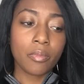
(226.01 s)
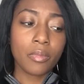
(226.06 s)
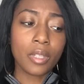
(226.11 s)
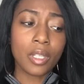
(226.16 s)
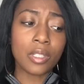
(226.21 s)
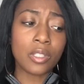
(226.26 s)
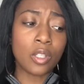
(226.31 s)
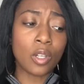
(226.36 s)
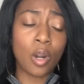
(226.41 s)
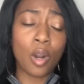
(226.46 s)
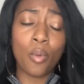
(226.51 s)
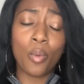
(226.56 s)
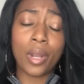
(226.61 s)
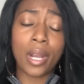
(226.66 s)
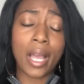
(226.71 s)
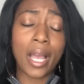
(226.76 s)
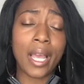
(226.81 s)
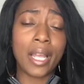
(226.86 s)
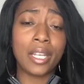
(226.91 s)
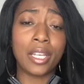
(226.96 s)
So what
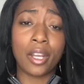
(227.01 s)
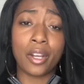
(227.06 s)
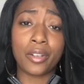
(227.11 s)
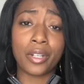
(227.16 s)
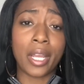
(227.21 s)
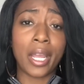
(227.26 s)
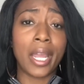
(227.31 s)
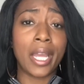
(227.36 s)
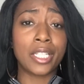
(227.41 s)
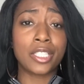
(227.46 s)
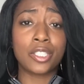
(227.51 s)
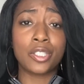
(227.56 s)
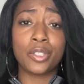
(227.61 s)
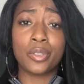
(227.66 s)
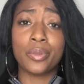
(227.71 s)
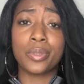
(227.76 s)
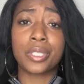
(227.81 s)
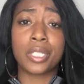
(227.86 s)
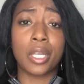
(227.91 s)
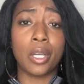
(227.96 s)
I had learned I had to
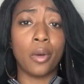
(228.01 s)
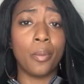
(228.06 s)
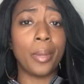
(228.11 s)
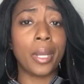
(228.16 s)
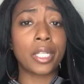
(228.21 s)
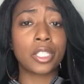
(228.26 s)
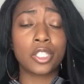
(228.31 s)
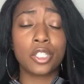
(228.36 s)
do is go back